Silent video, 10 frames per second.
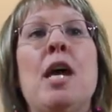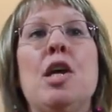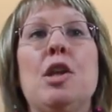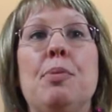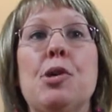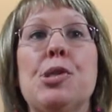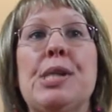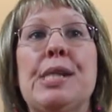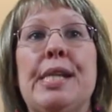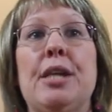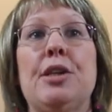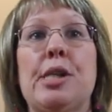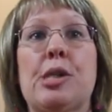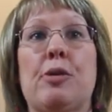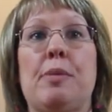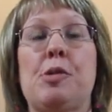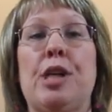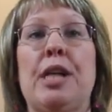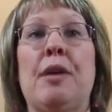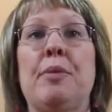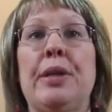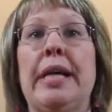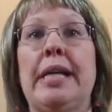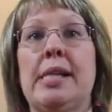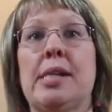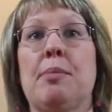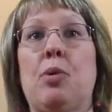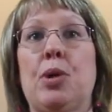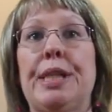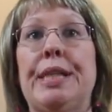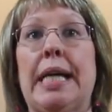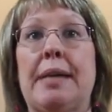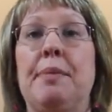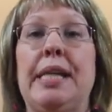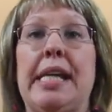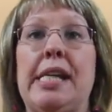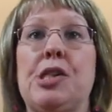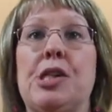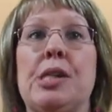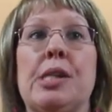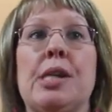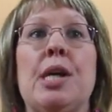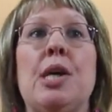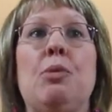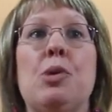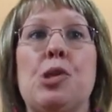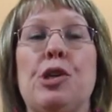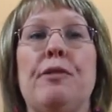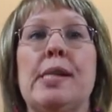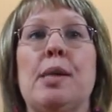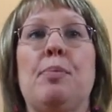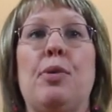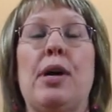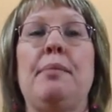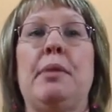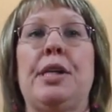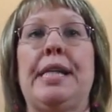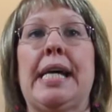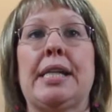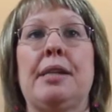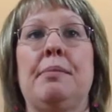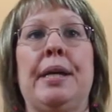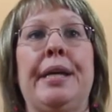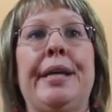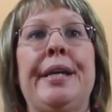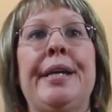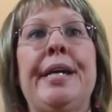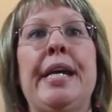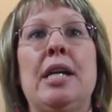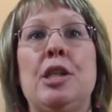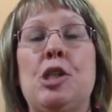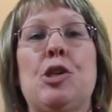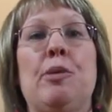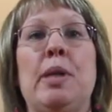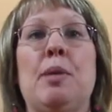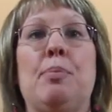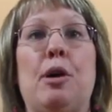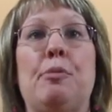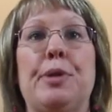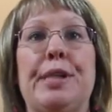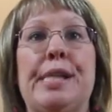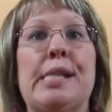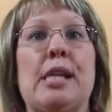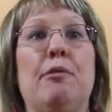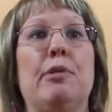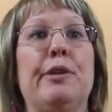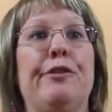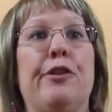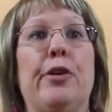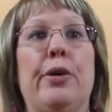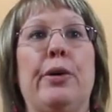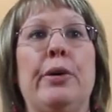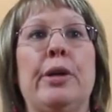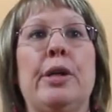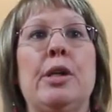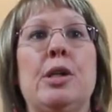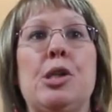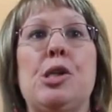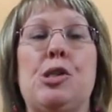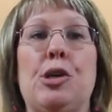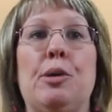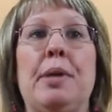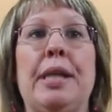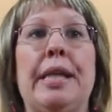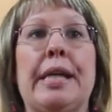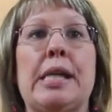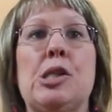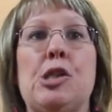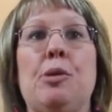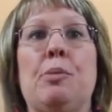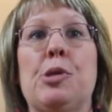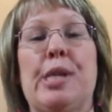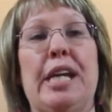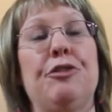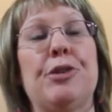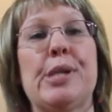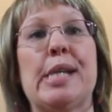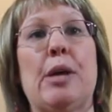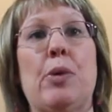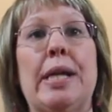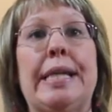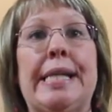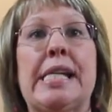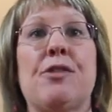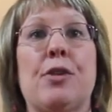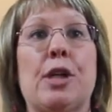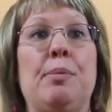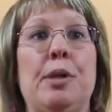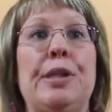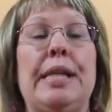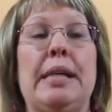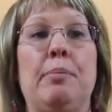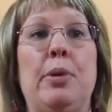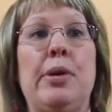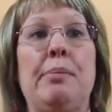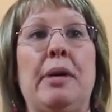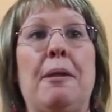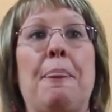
The person-centered description and related supported documentations will serve as a primary document and determine appropriateness of referral to determine the consumer's interest and readiness for community employment.